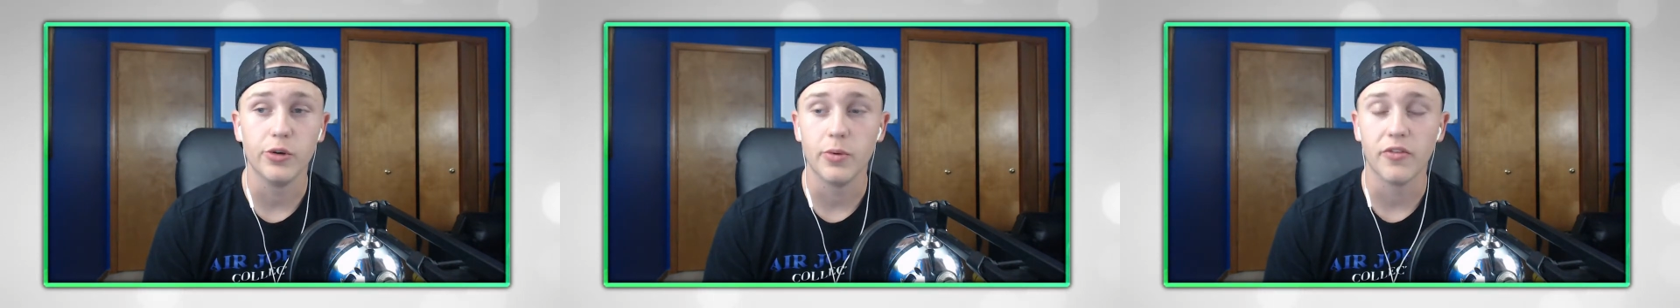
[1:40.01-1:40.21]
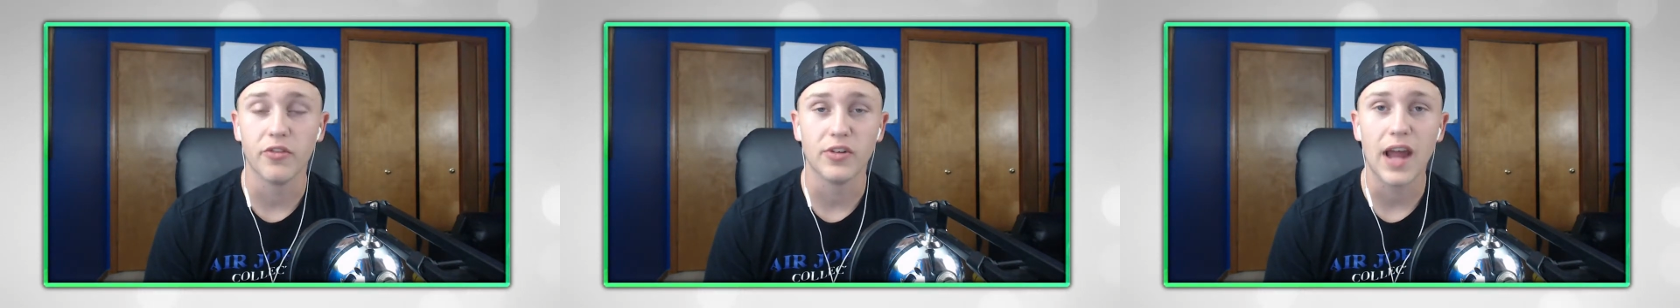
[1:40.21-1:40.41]

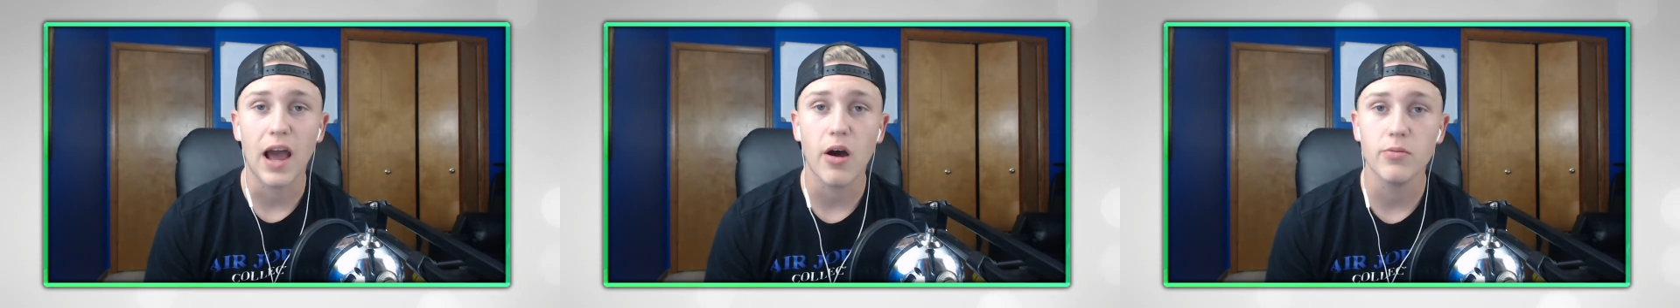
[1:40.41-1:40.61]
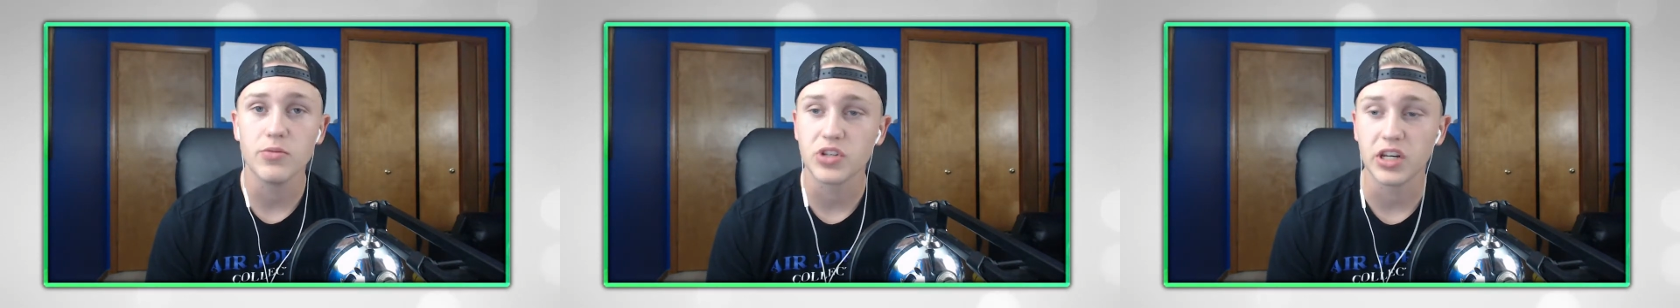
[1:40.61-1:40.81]
but for
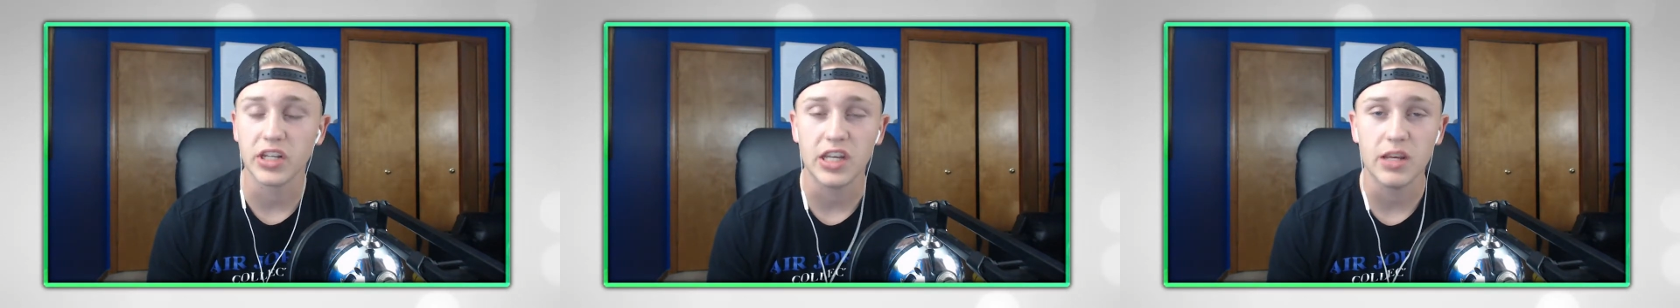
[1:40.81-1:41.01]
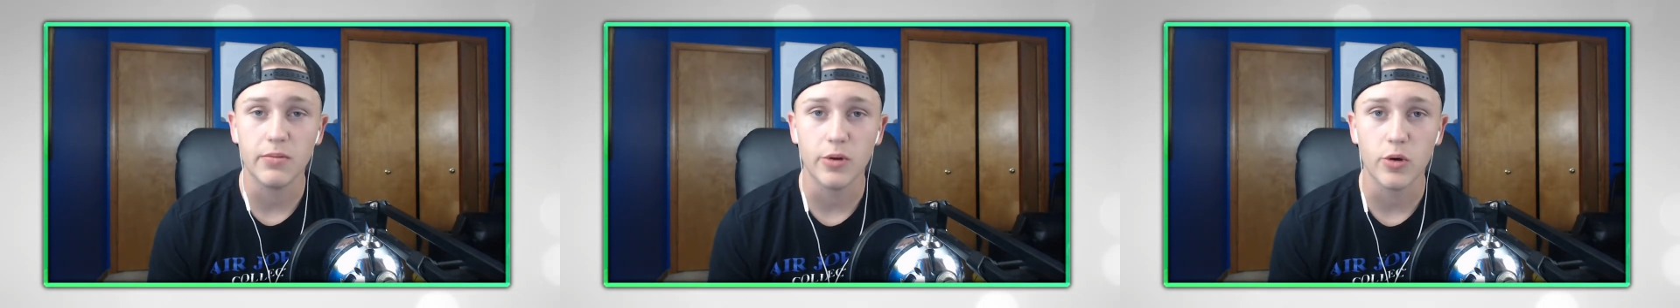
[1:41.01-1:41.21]
now I'm just going
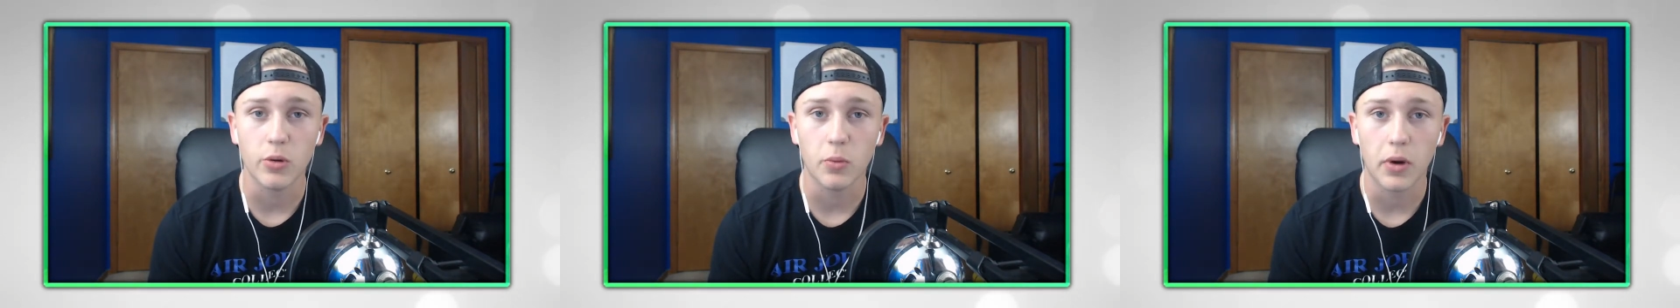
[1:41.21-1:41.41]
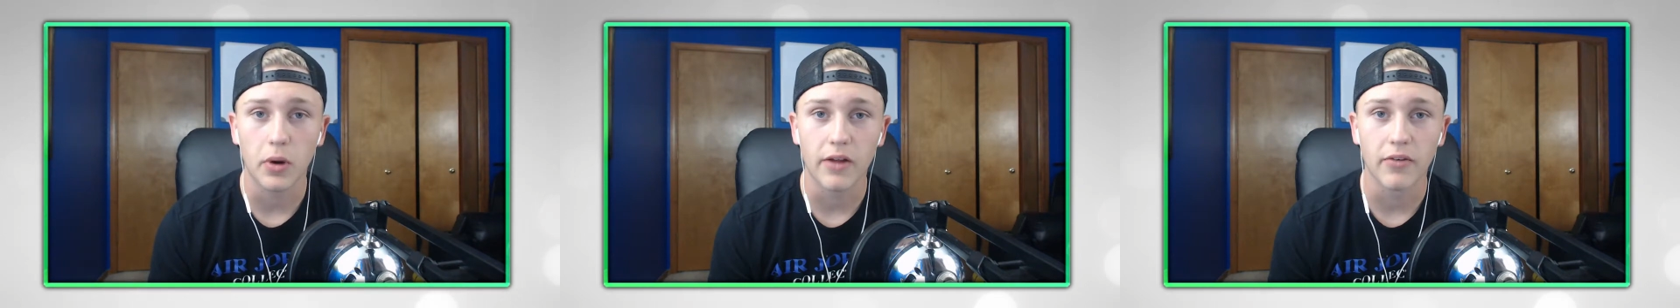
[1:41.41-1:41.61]
to keep
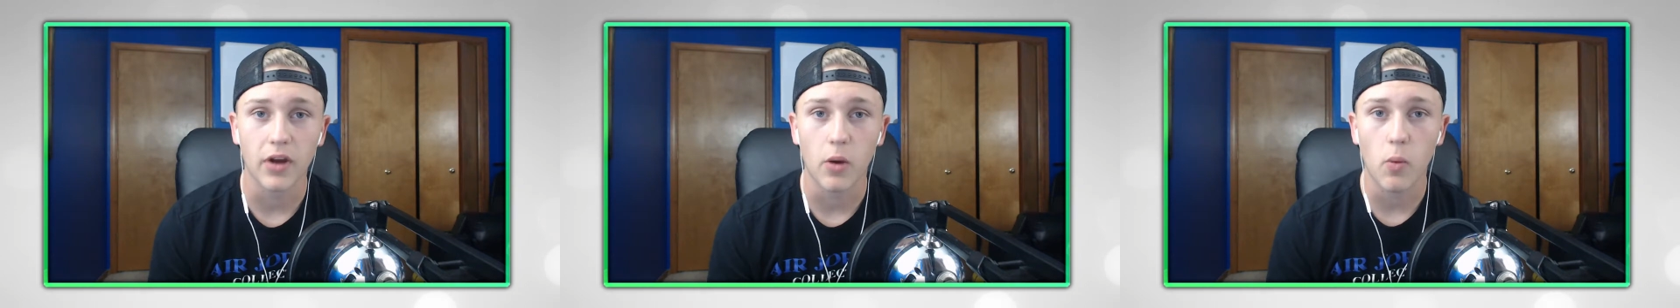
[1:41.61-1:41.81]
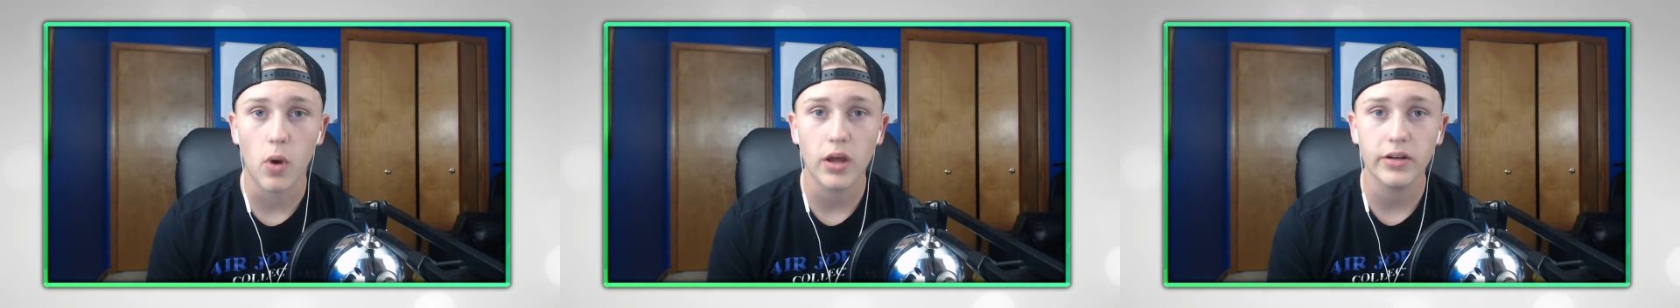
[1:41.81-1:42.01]
doing whatever I
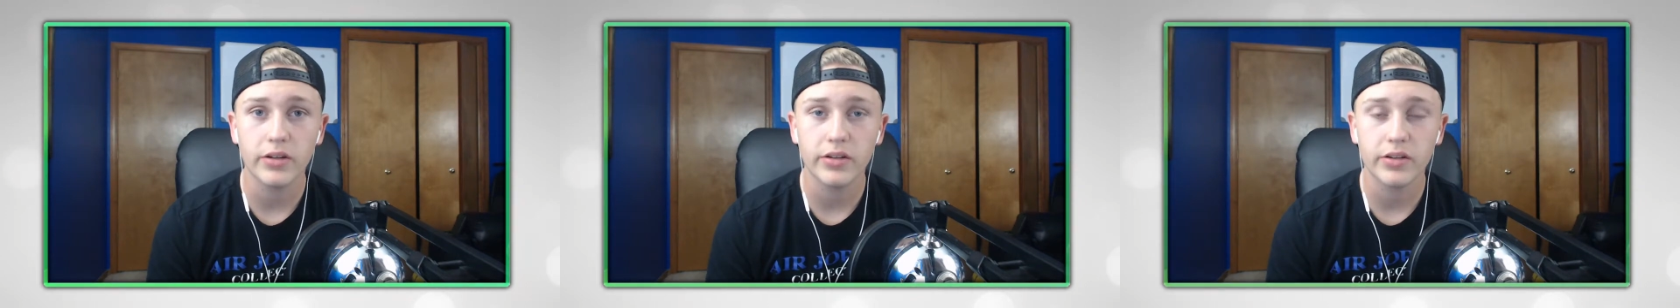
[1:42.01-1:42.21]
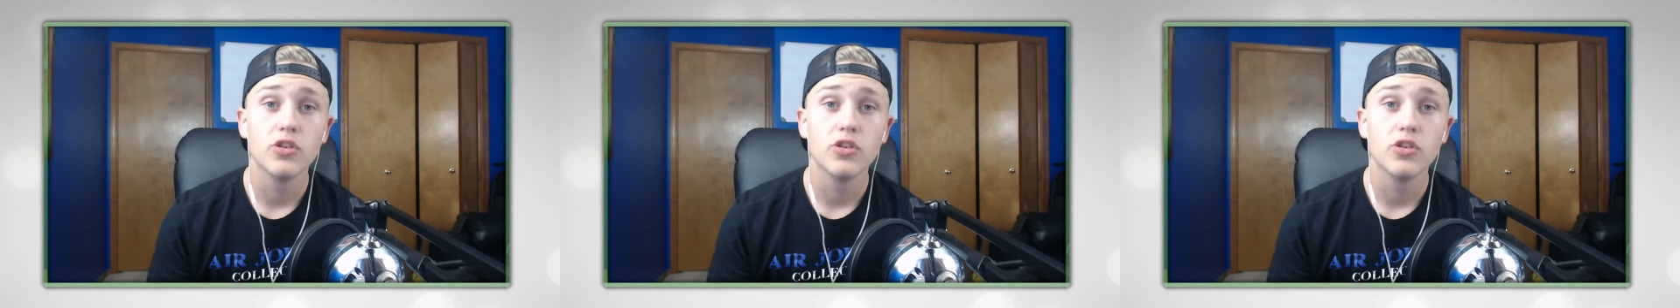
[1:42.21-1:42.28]
want.